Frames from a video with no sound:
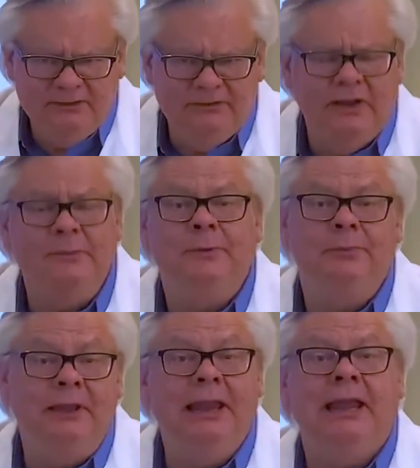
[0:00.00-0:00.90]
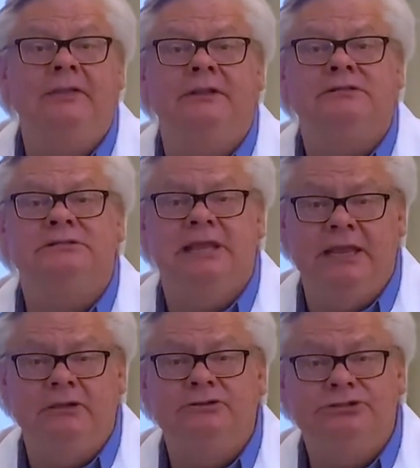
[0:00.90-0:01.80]
develop a plan that's
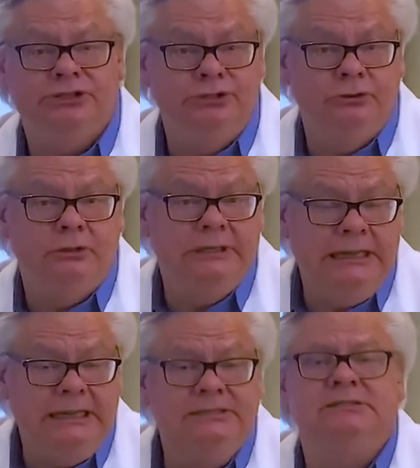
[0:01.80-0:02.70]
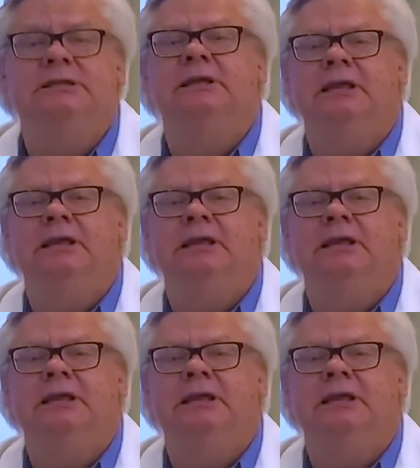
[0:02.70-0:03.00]
tailored to your needs,